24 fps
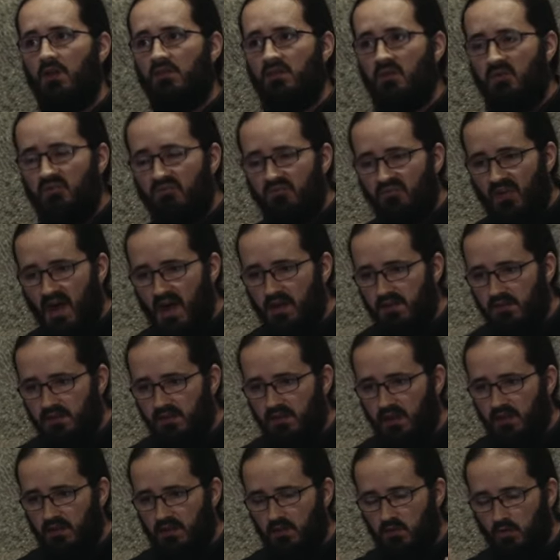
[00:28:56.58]
The
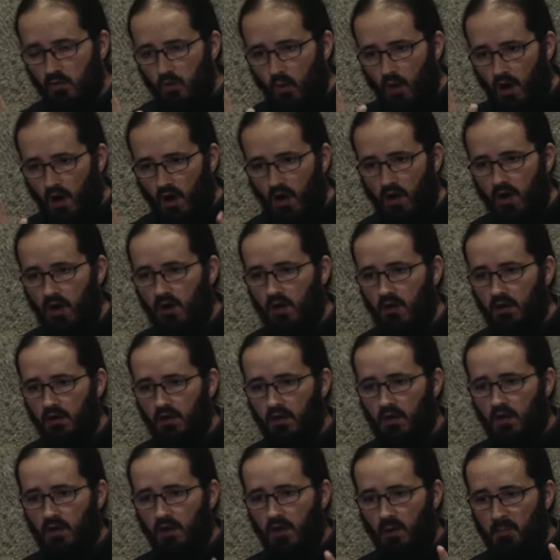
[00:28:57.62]
fact that you are
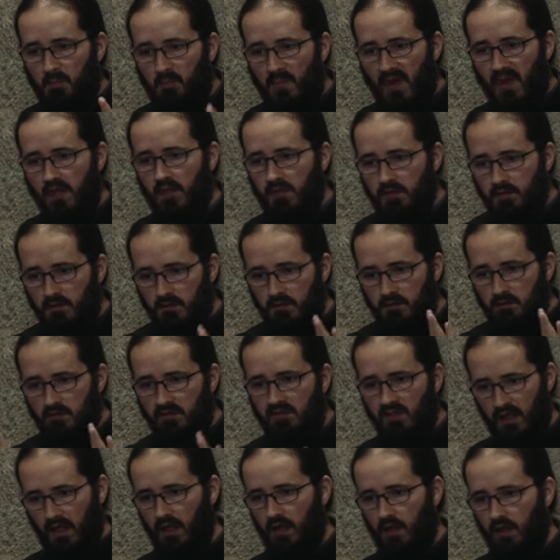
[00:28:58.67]
a painter
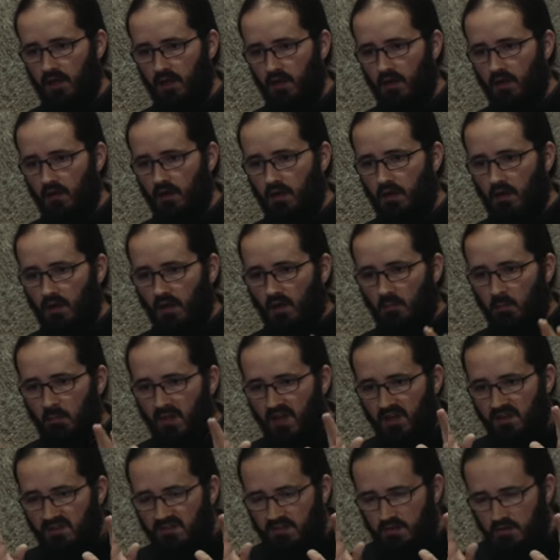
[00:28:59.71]
today
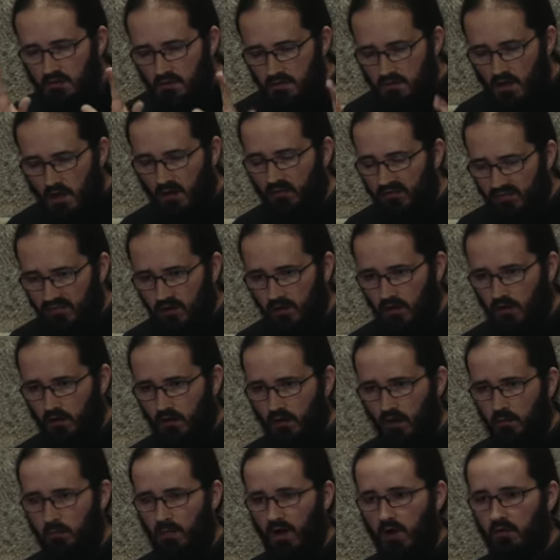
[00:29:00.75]
means nothing
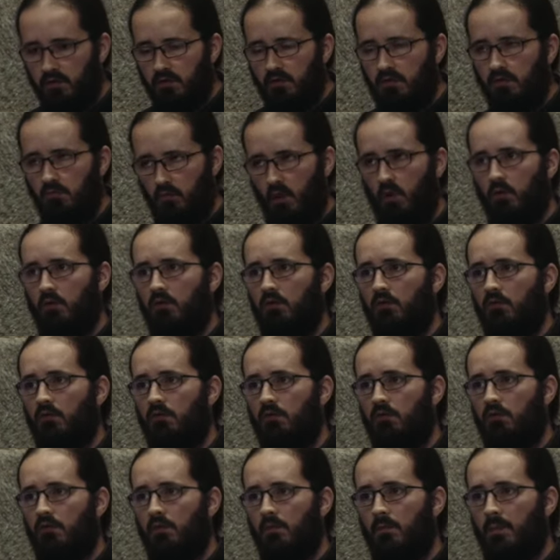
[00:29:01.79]
about tomorrow.
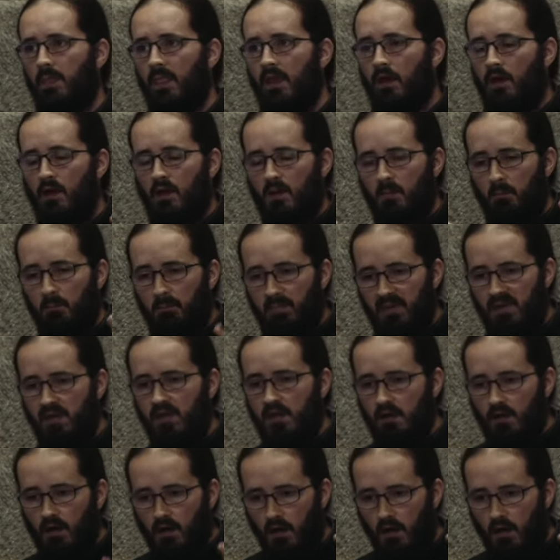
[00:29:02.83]
Be